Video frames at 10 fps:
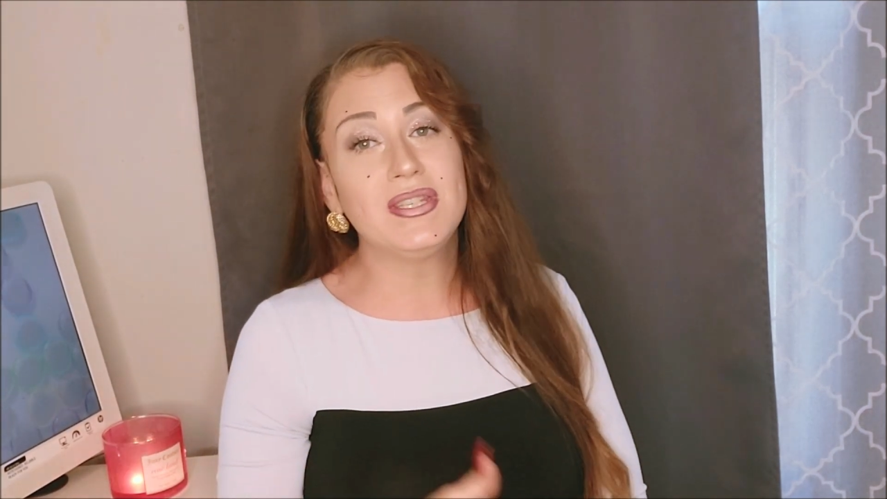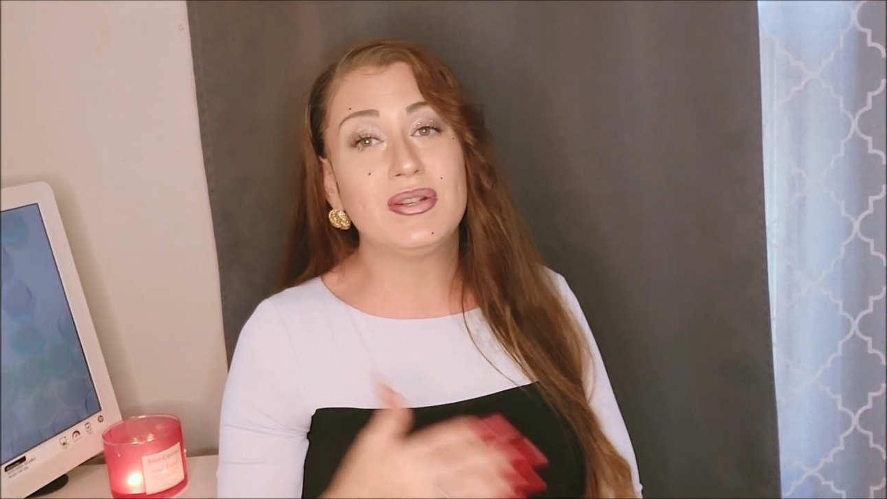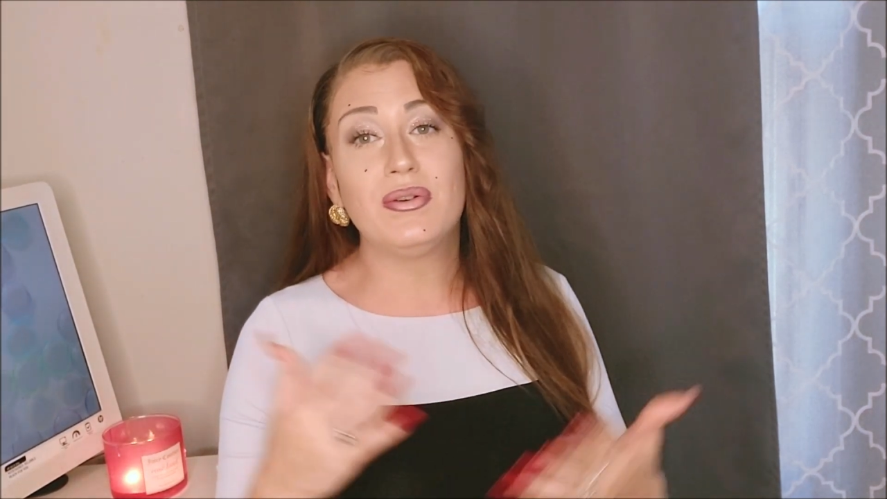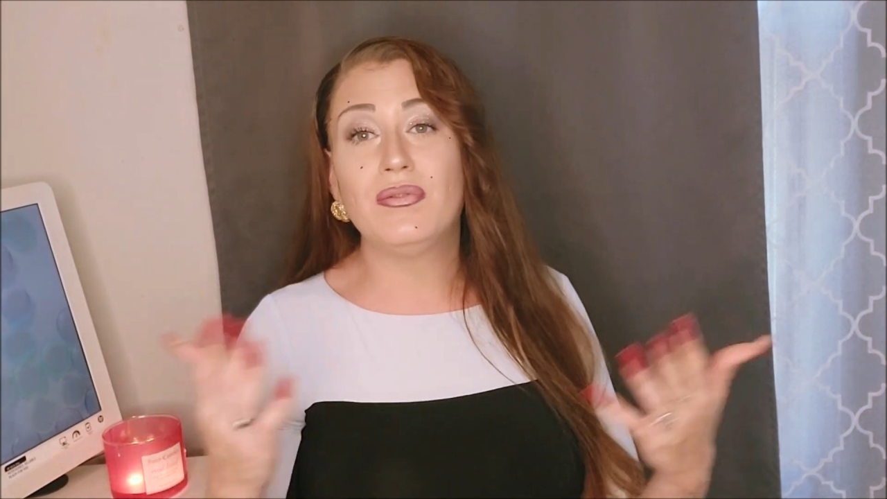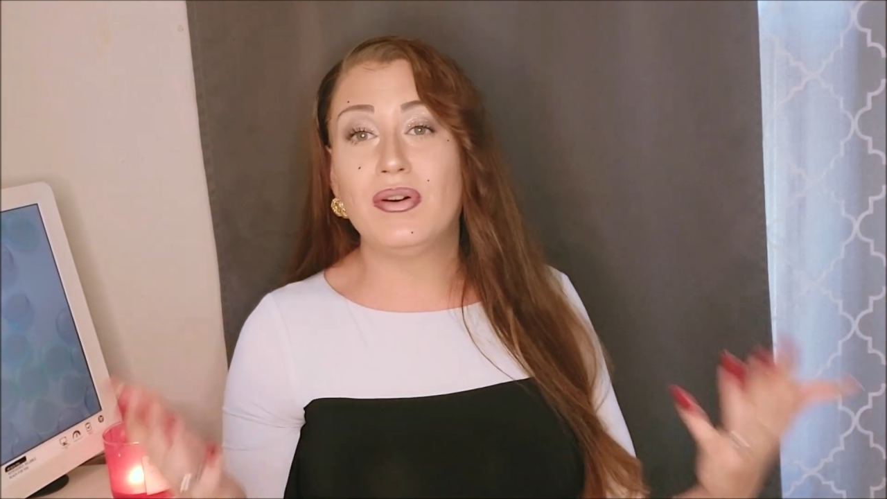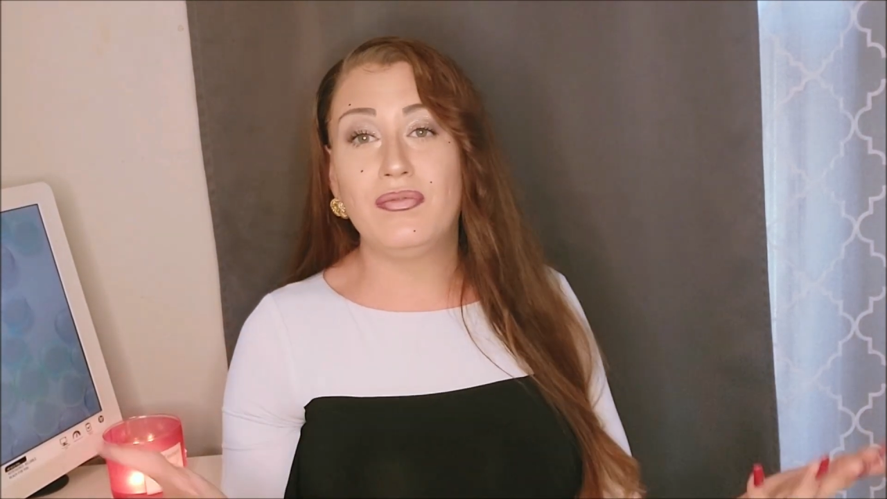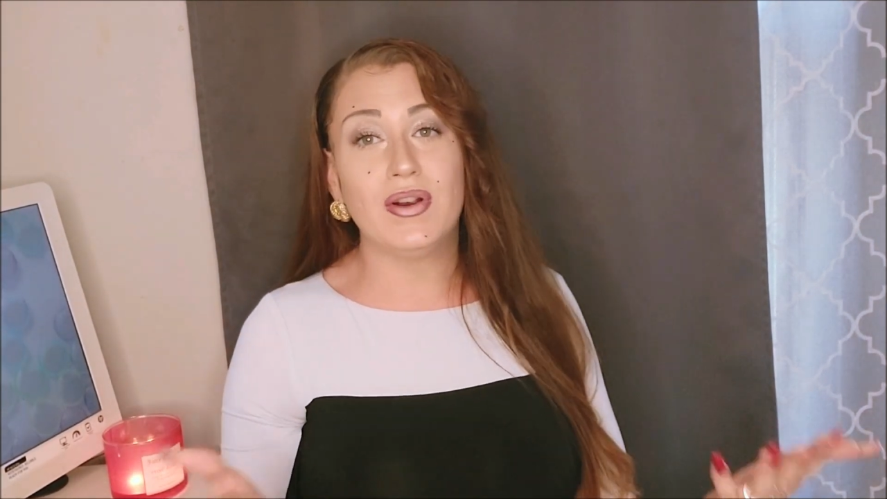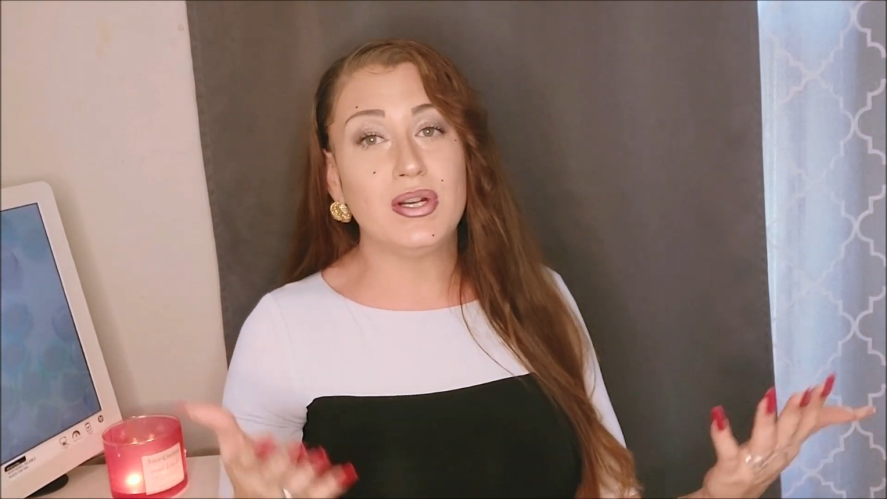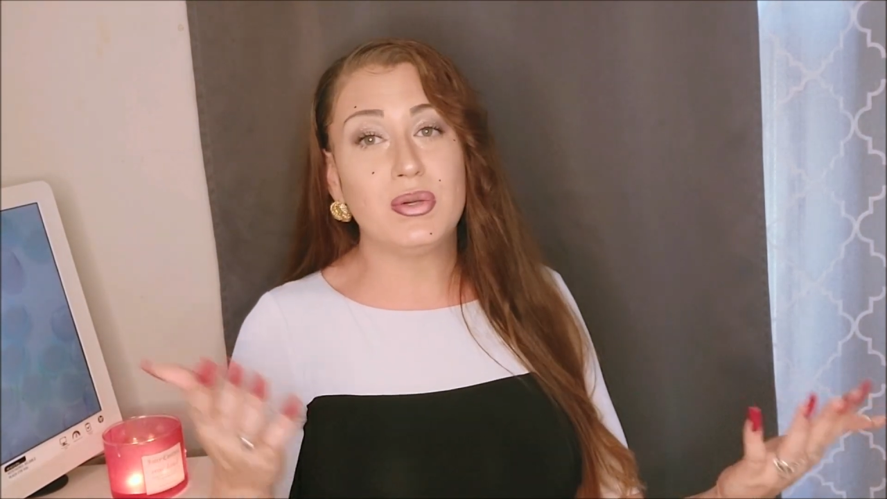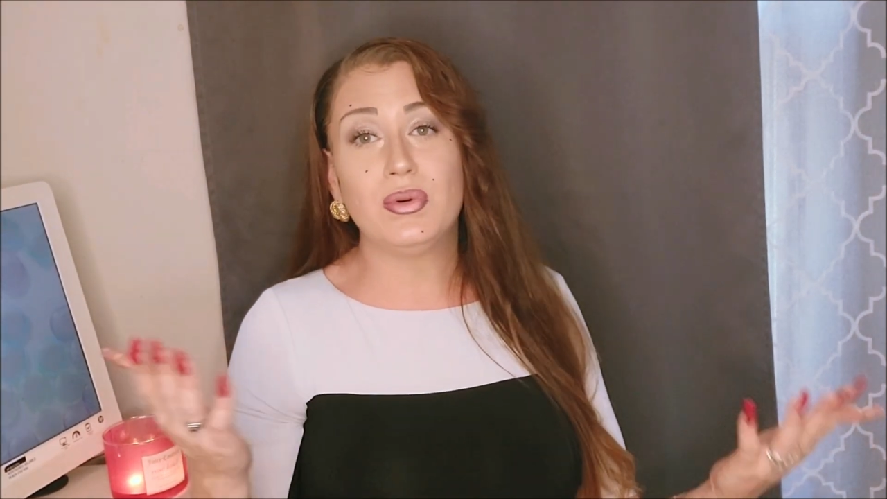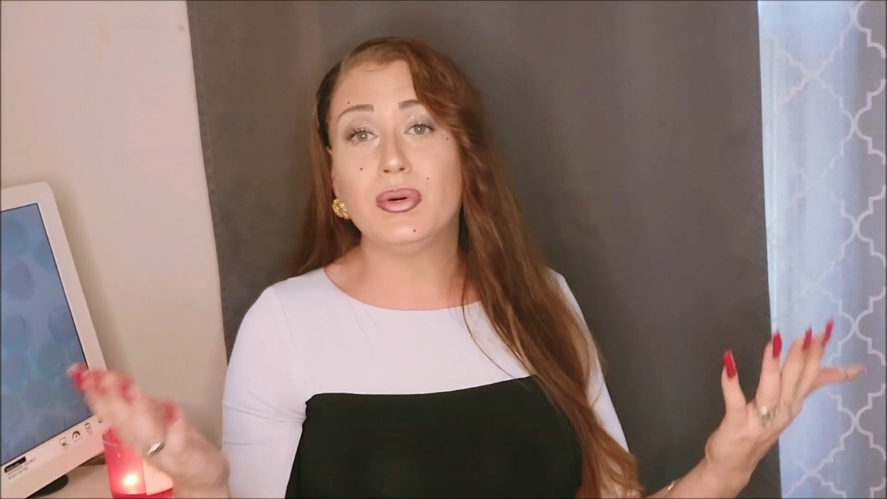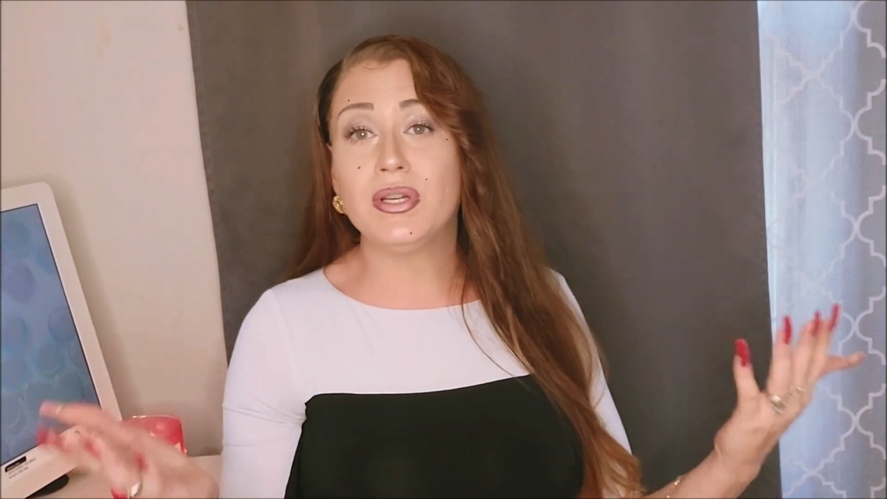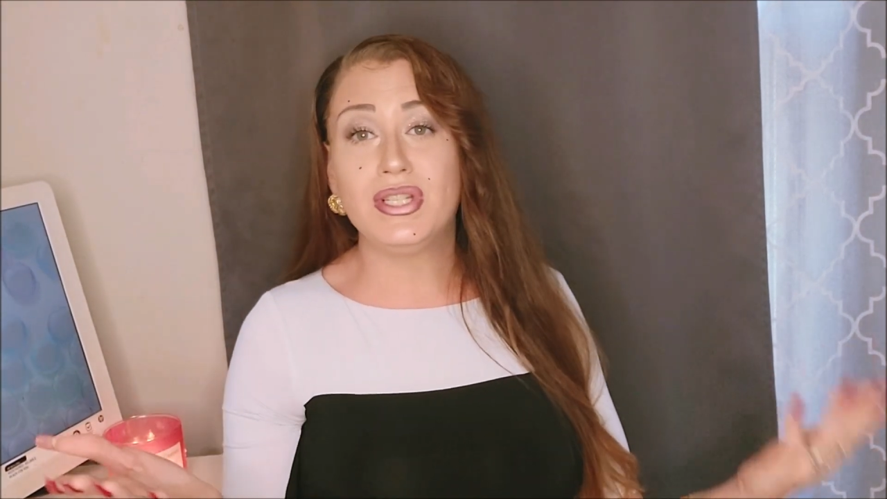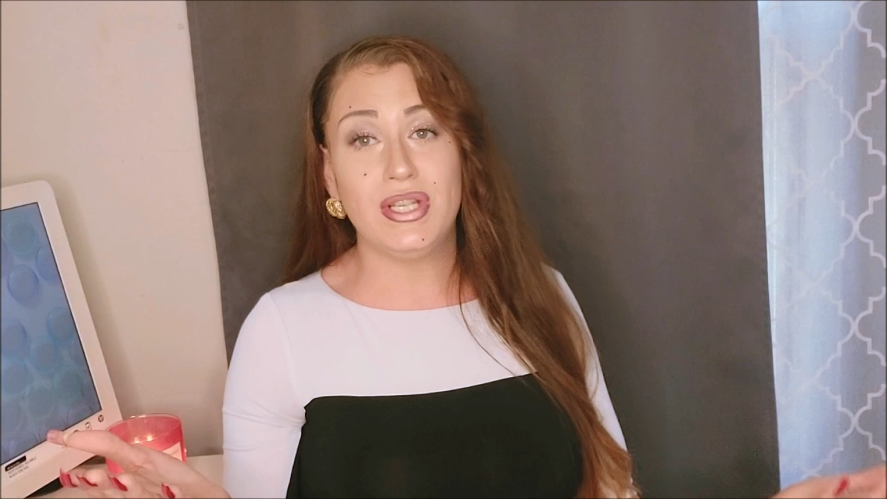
this little virtual